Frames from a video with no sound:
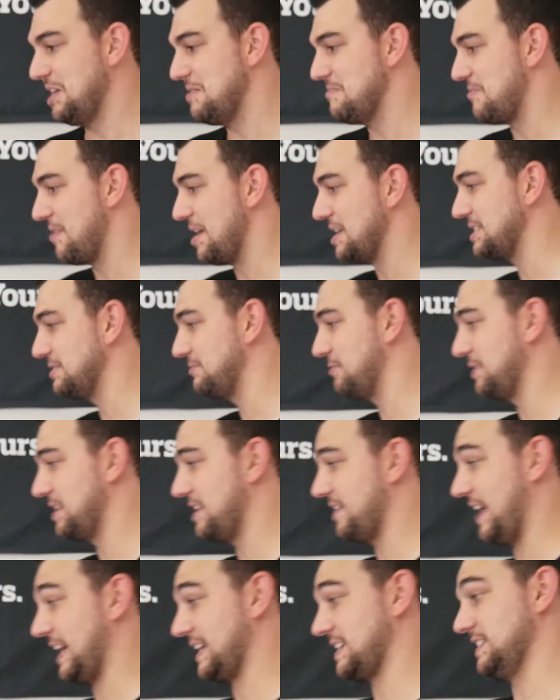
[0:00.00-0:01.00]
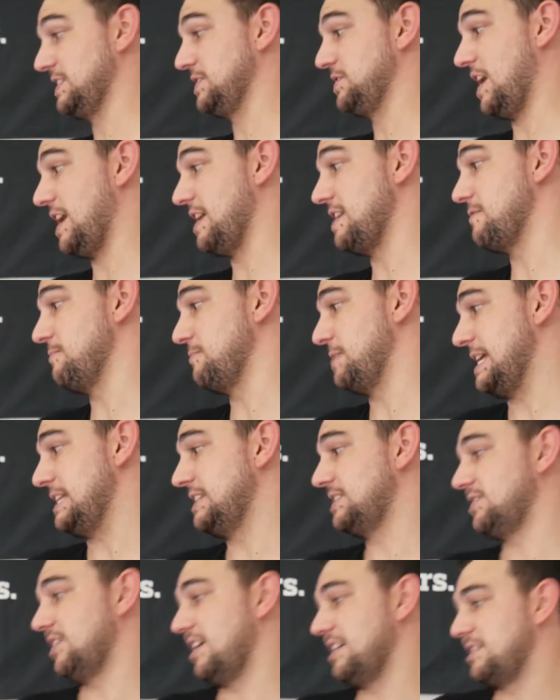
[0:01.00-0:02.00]
impressive what they've actually done
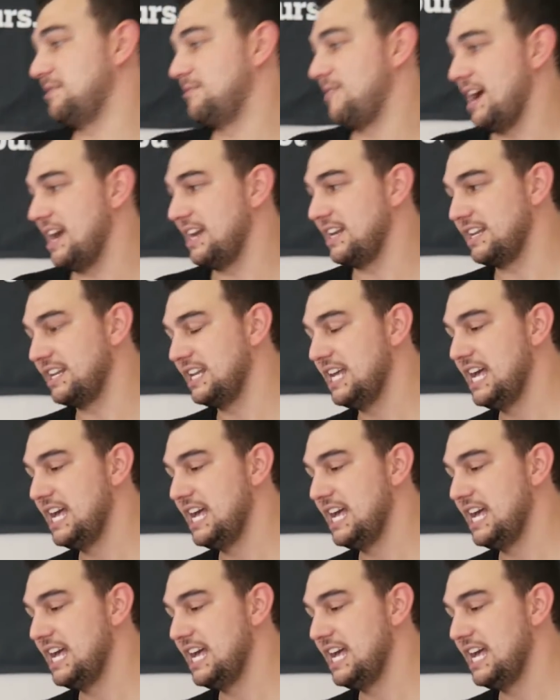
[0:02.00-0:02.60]
inside the Raiden.